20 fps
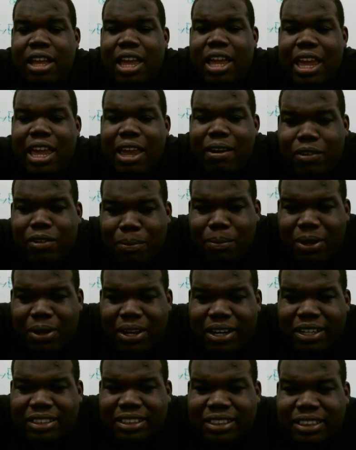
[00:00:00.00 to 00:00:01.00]
If the
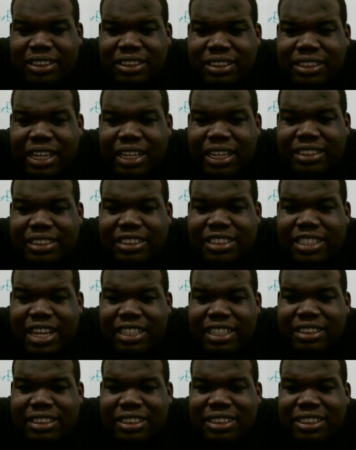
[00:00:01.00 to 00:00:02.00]
player stands
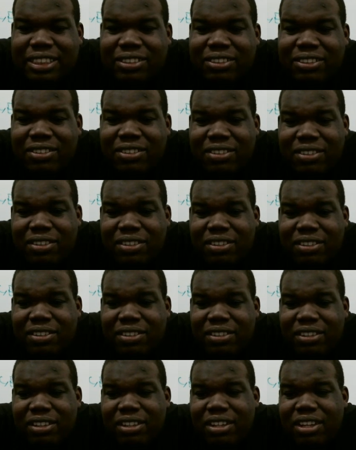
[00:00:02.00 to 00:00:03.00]
next to
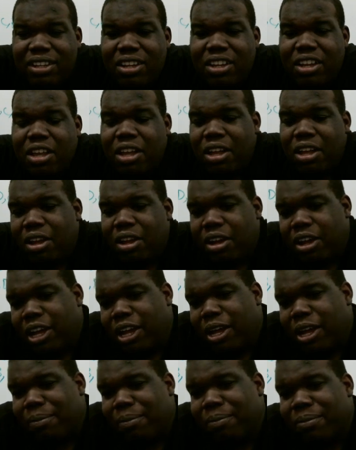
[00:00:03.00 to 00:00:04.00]

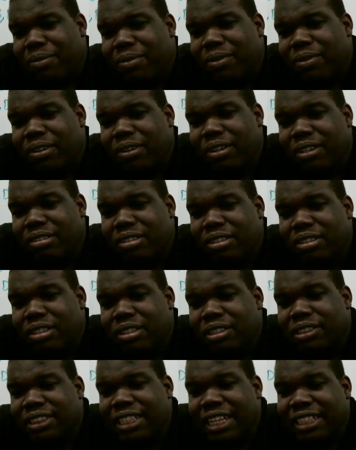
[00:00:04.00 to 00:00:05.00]

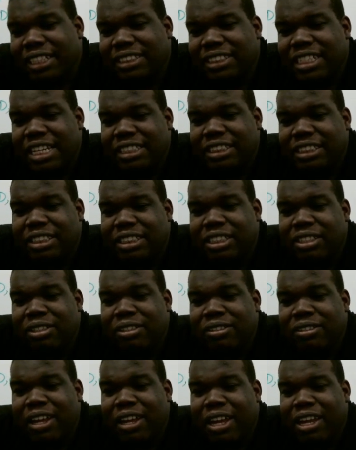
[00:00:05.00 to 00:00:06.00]

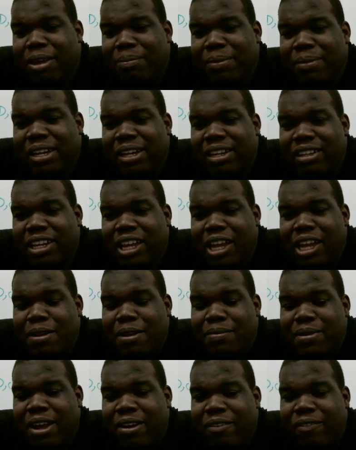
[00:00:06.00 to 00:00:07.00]
like immediately up,
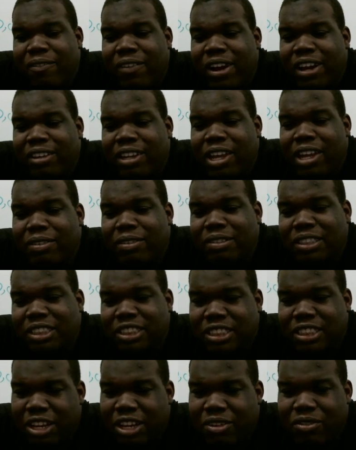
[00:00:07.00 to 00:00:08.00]
down, right, left,
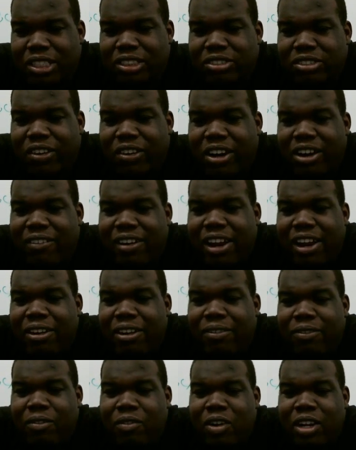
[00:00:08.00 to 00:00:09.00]
just like one square away
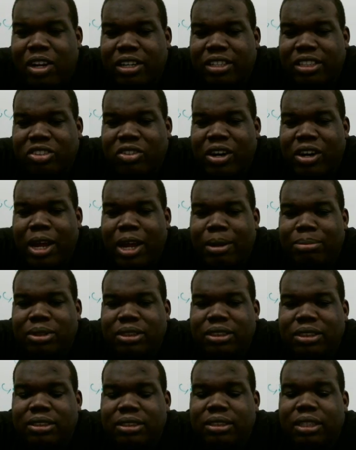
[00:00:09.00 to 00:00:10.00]
from one of the
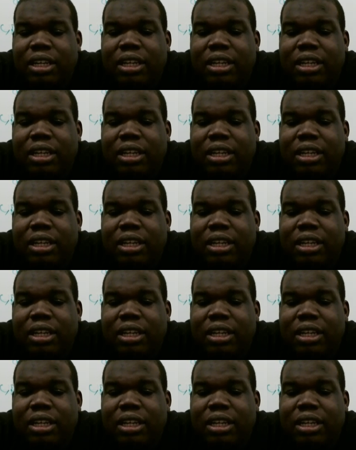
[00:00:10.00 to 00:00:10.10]
traps,